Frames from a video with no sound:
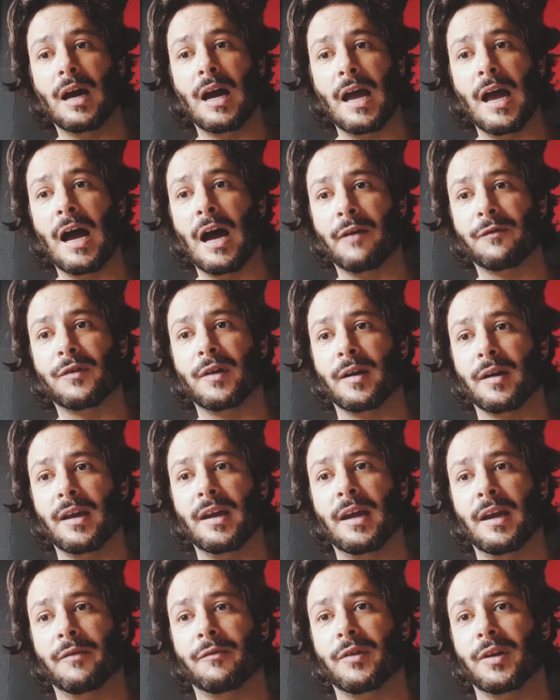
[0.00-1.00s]
after
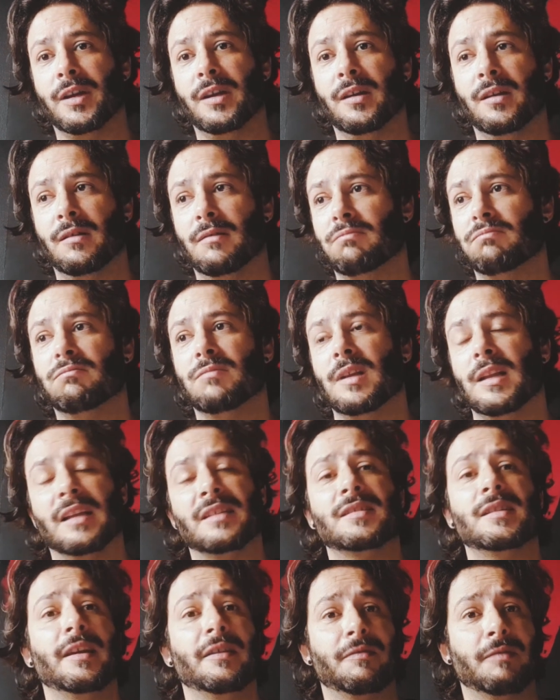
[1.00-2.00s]
every,
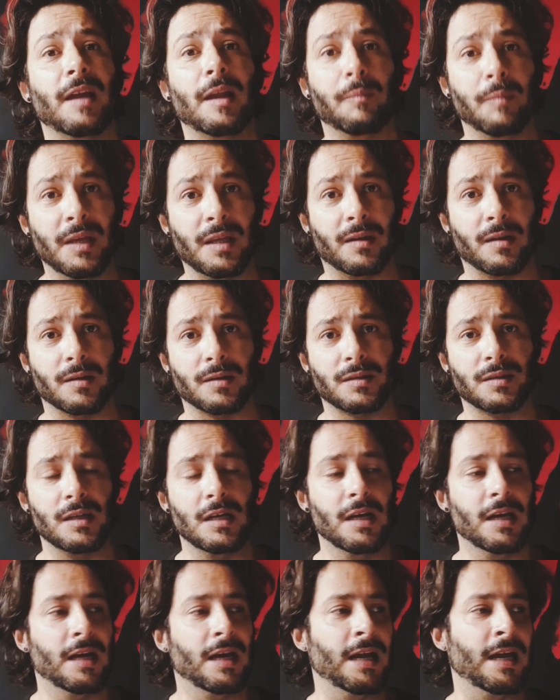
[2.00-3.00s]
let's say, ten meters,
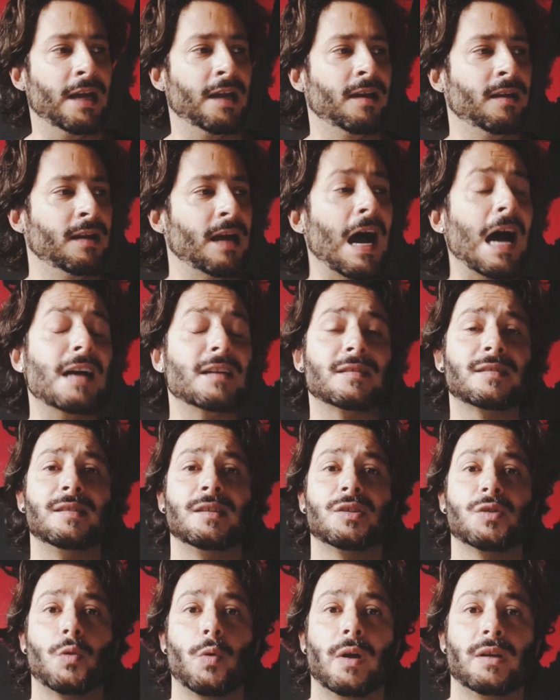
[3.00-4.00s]
and ask
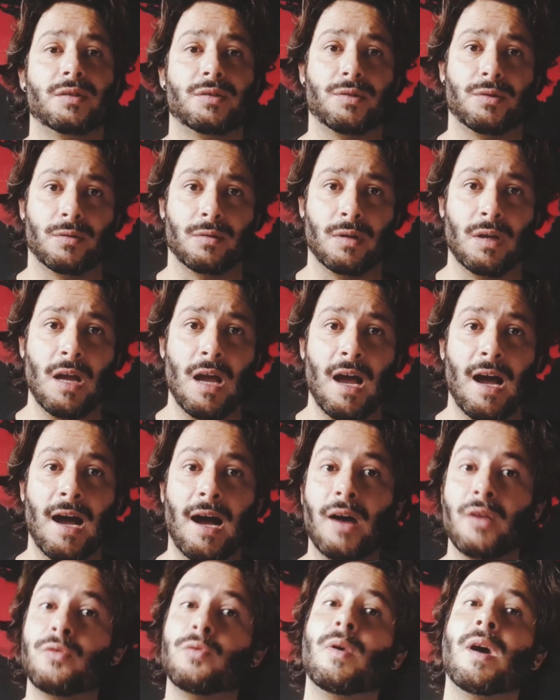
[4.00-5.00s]
this question:
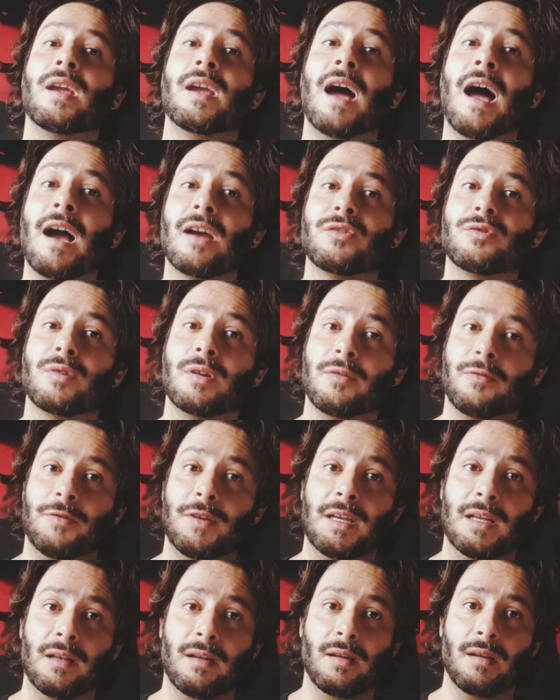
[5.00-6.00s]
how do I actually
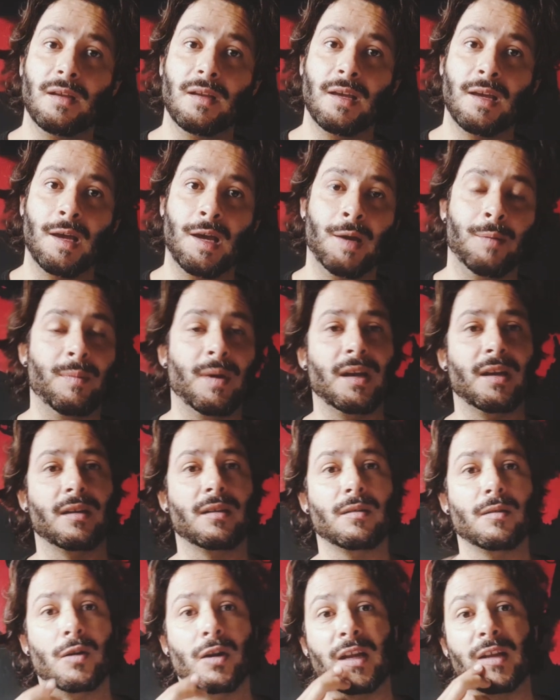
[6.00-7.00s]
feel? Am I
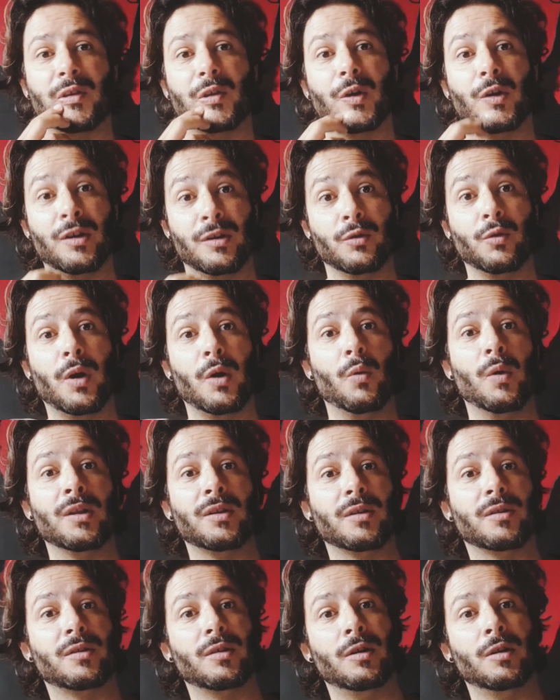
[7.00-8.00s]
gonna turn? Do I want
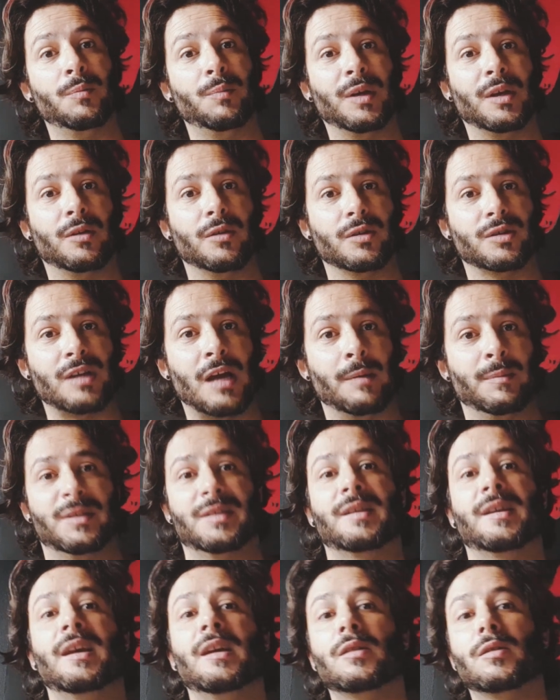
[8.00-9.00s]
to turn because I'm
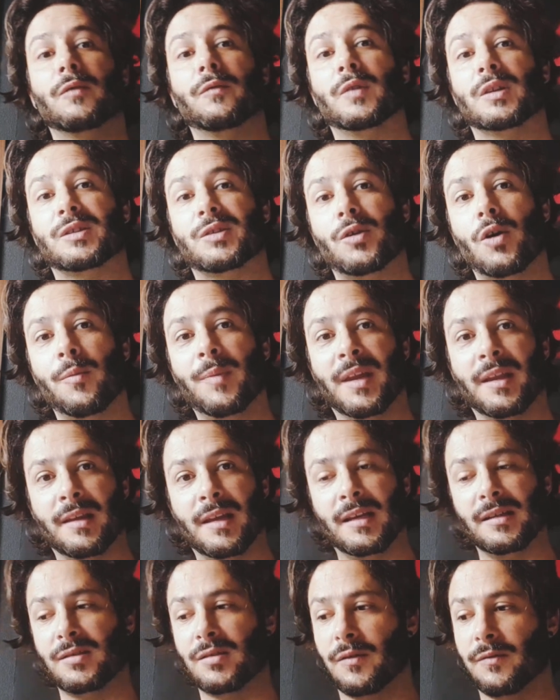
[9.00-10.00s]
scared of what's coming
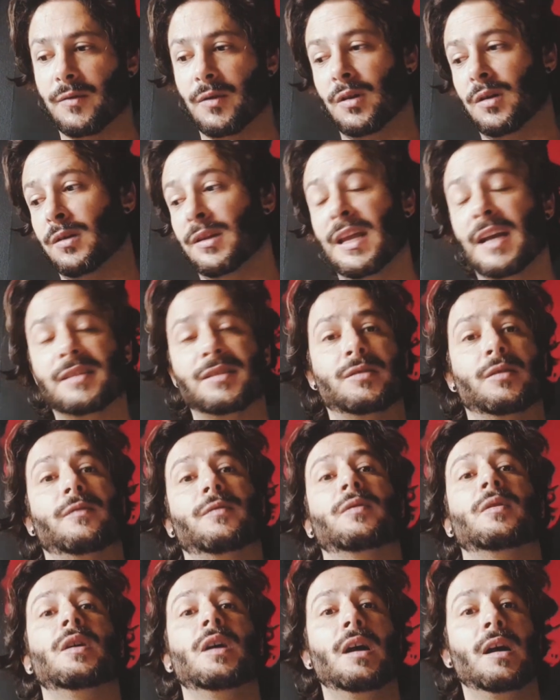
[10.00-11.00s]
next, of next of
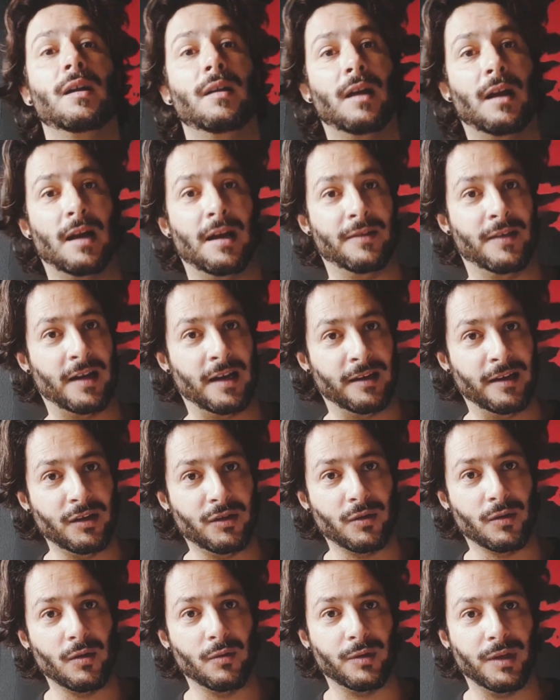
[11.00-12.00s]
that I need
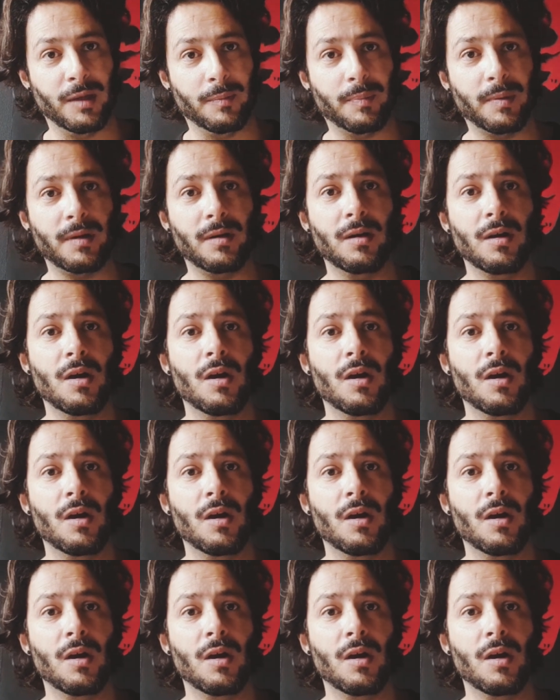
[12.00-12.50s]
to go deeper?